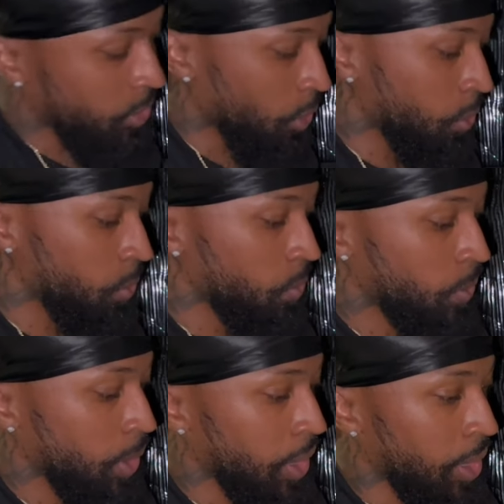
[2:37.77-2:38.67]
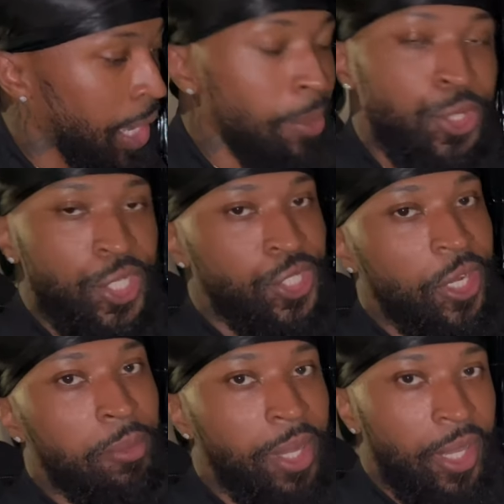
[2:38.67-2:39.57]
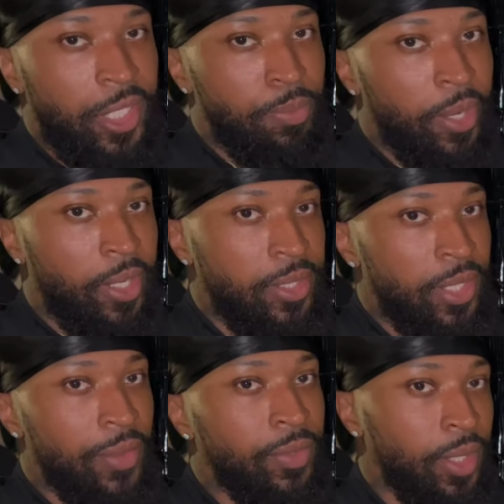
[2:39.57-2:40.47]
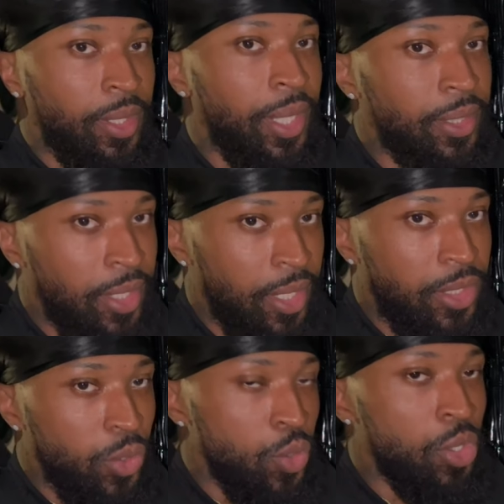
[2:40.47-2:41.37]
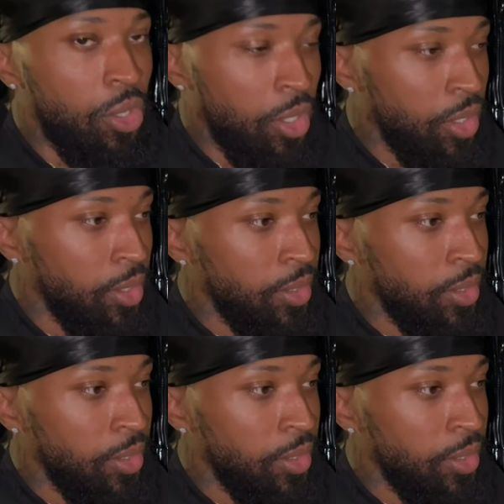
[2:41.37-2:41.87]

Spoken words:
So I'm just sharing my experience and everything like that to y'all